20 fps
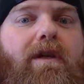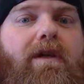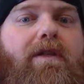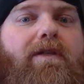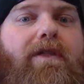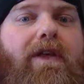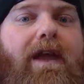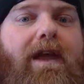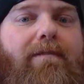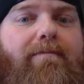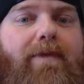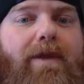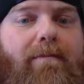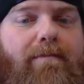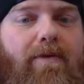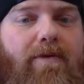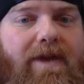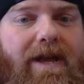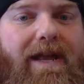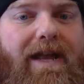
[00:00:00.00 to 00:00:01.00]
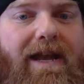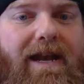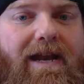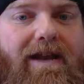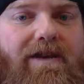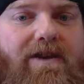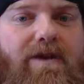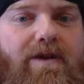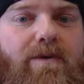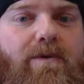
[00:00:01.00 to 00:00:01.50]
that people can get
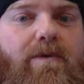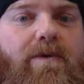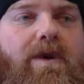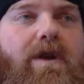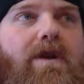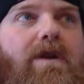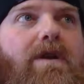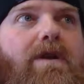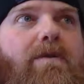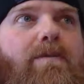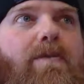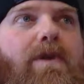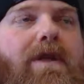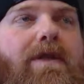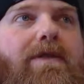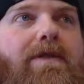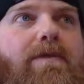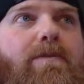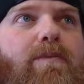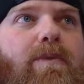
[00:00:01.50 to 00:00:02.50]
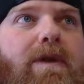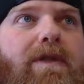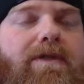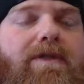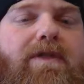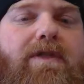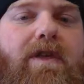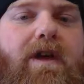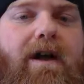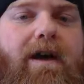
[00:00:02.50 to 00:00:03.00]
into with
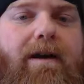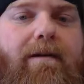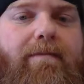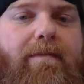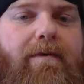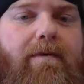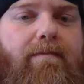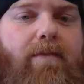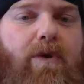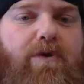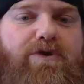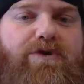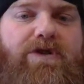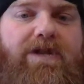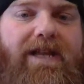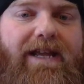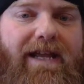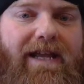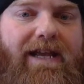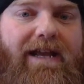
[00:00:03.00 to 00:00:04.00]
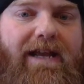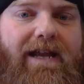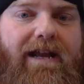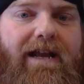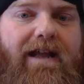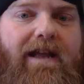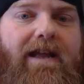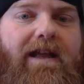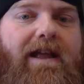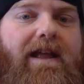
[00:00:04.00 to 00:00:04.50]
emotionally
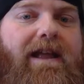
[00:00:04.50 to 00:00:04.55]
eating,